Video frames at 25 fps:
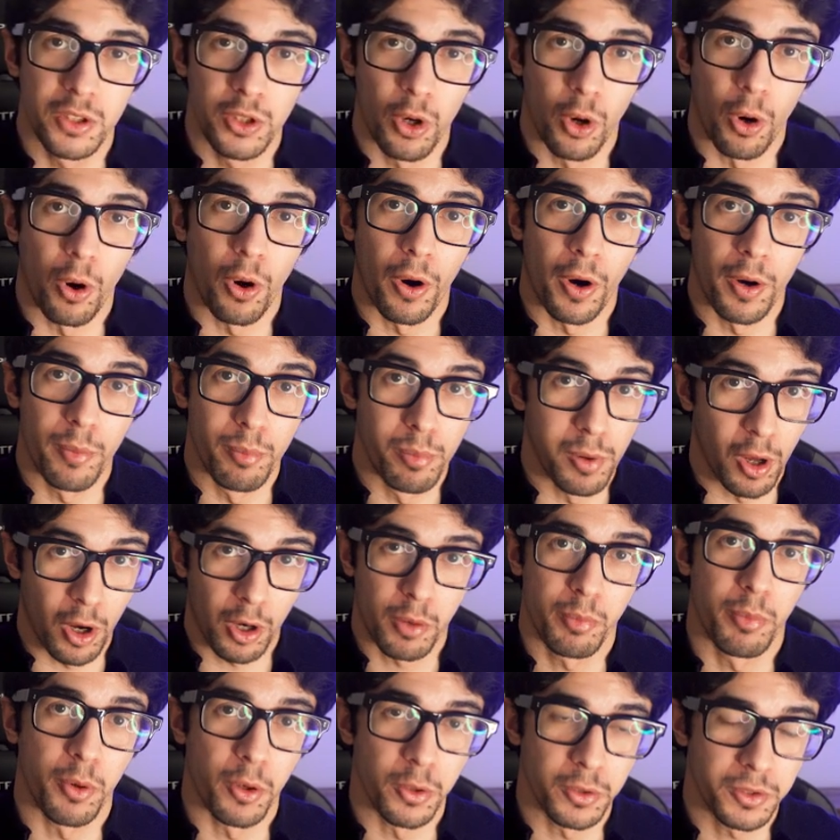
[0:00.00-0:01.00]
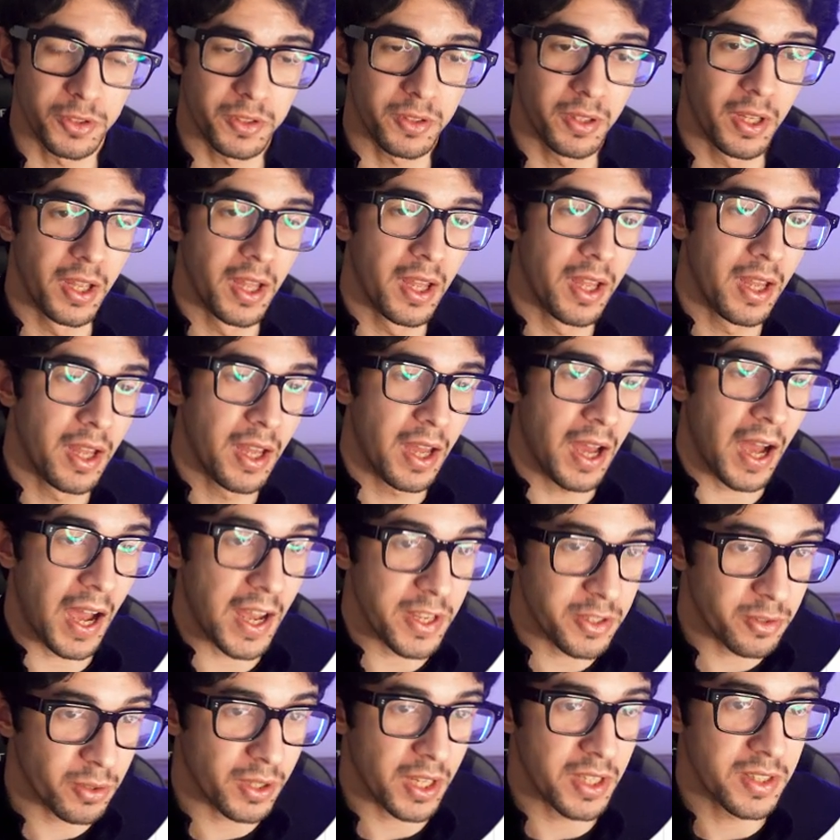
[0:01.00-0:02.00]
your blog post.
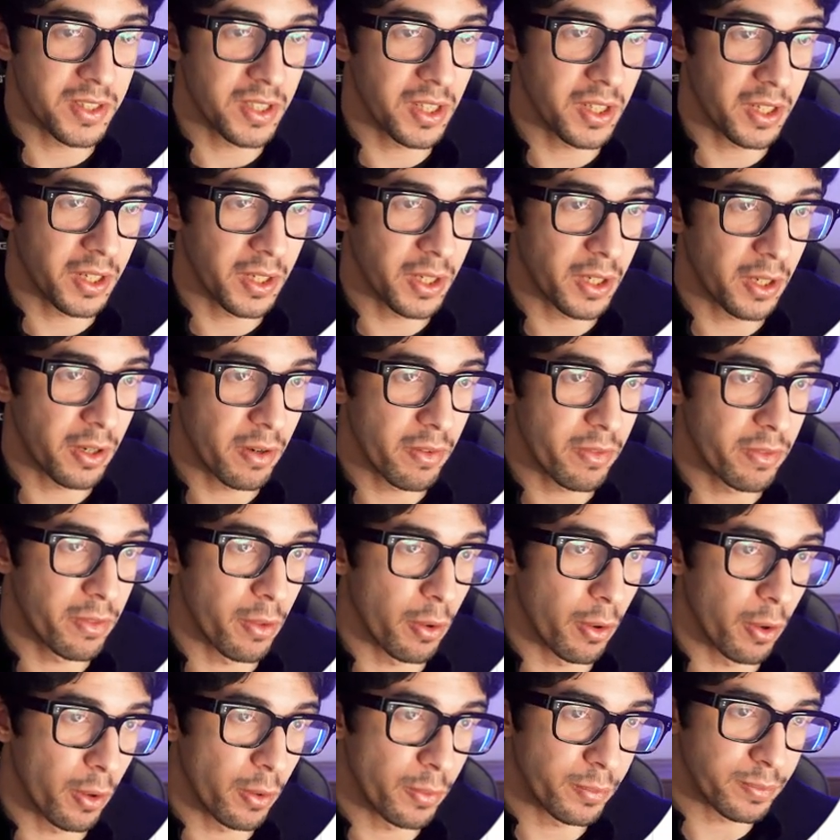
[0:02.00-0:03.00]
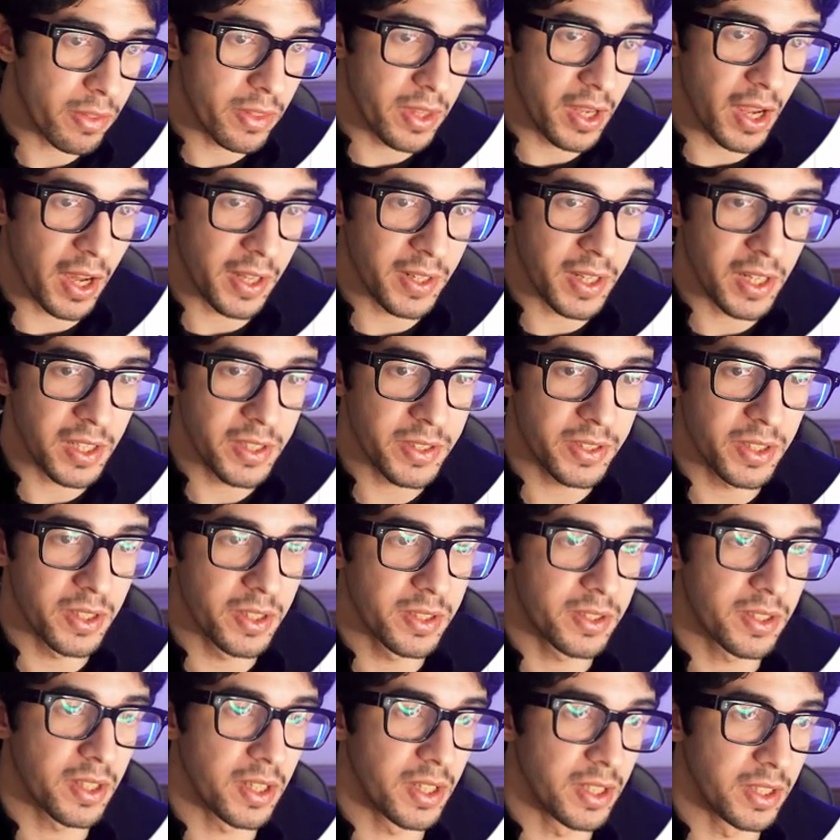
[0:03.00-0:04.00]
As you can see here, the
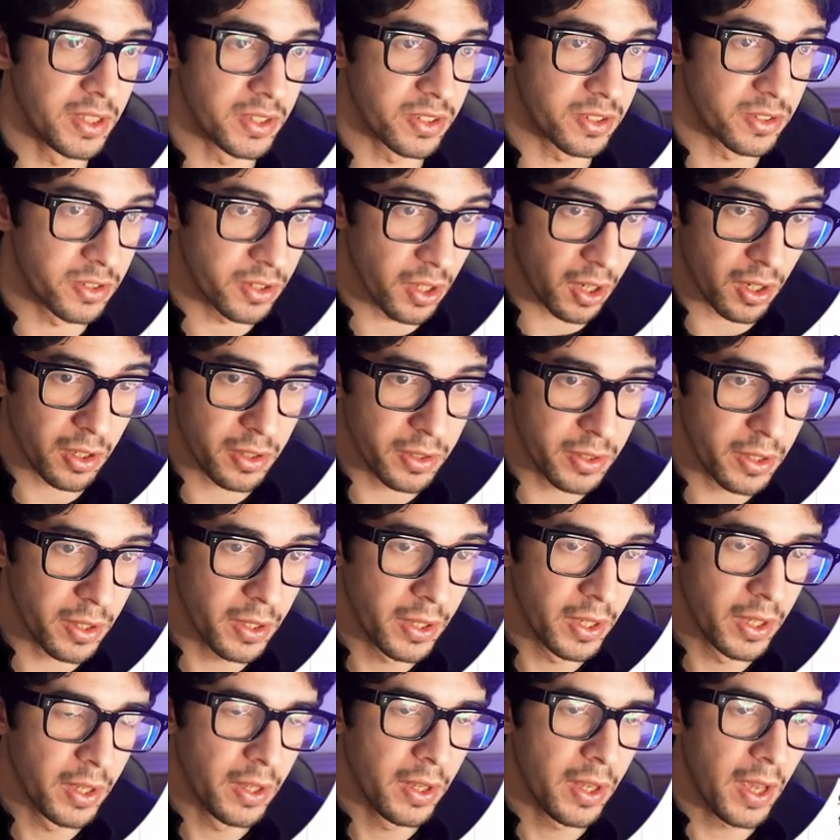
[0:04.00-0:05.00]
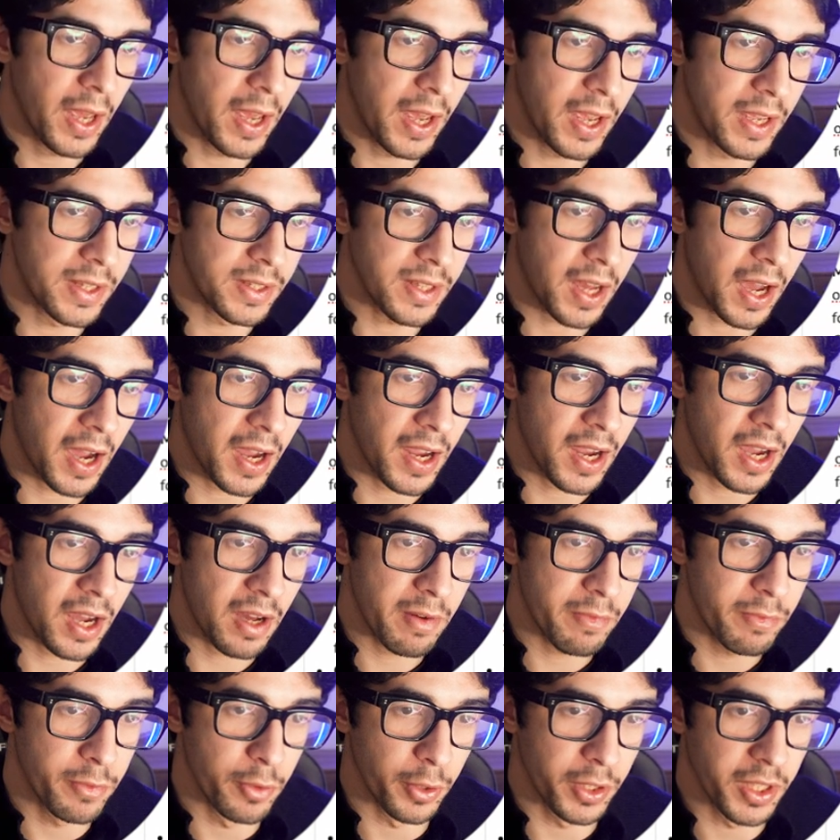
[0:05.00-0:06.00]
analysis is done and I
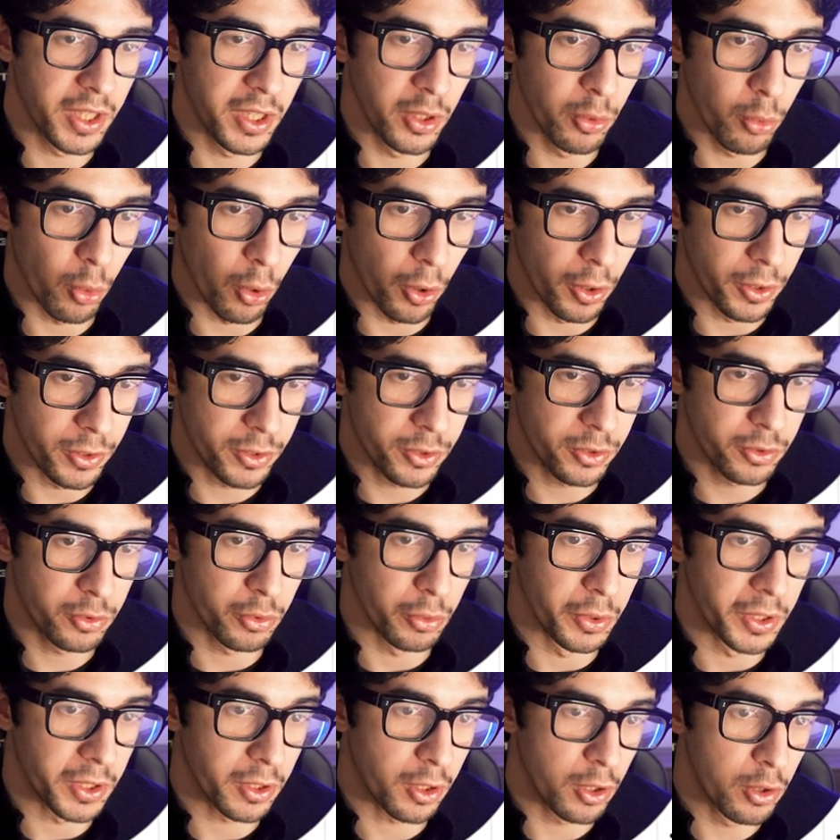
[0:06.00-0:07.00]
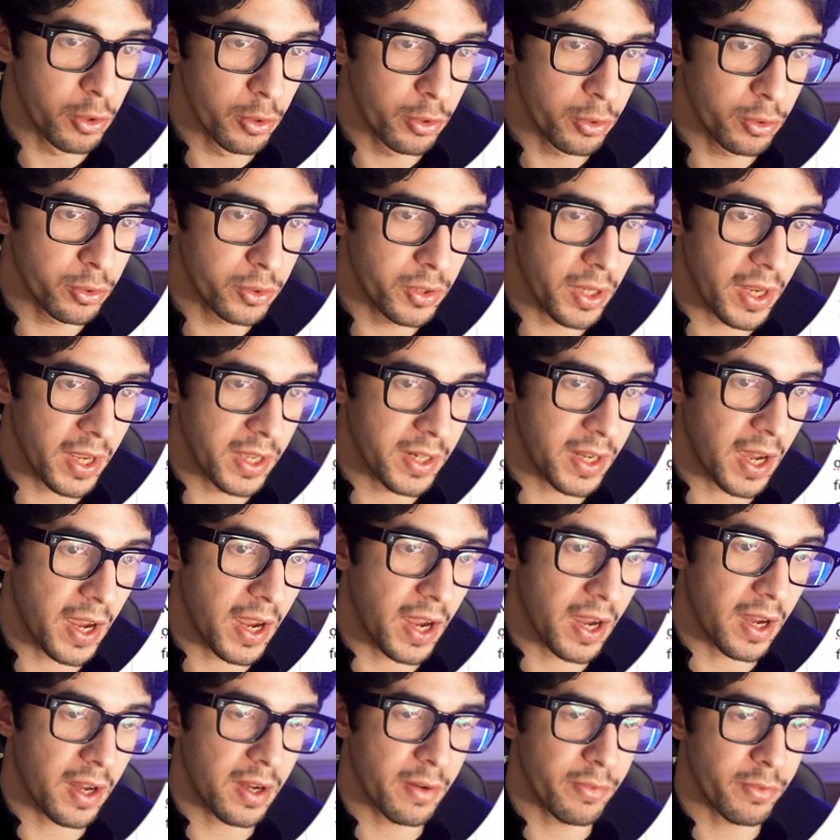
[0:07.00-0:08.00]
have the keywords to include and I
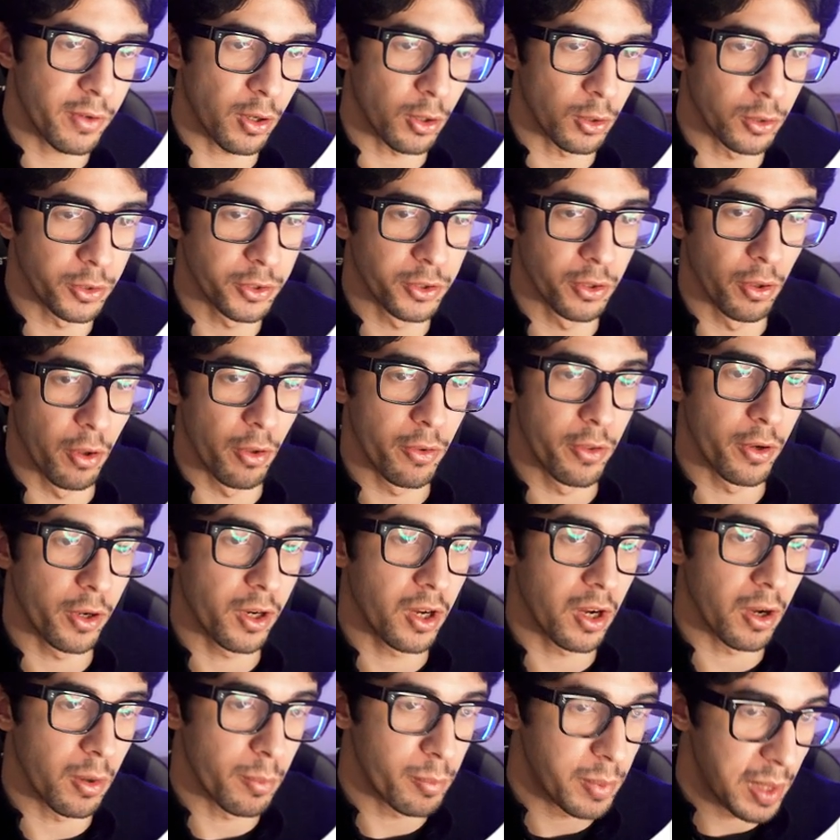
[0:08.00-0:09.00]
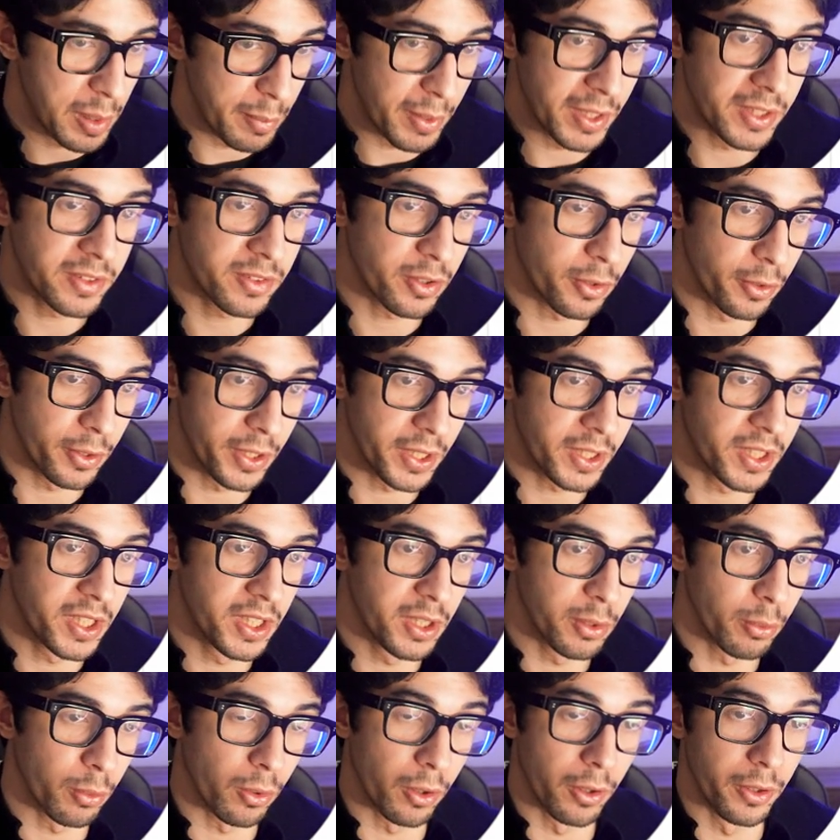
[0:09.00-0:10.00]
have also the complementary
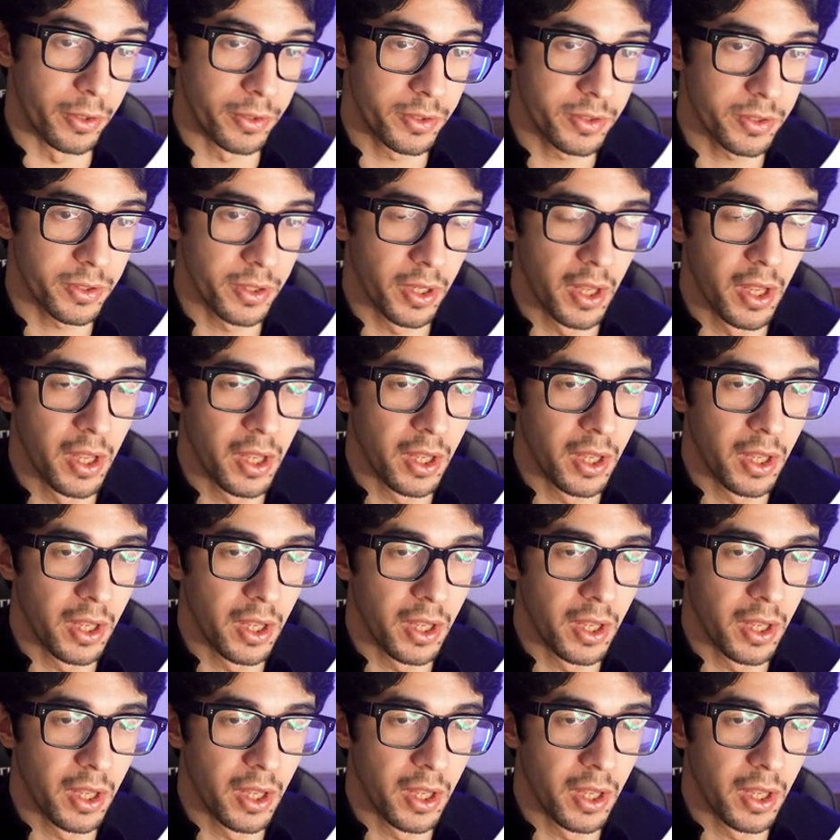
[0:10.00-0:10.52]
keywords.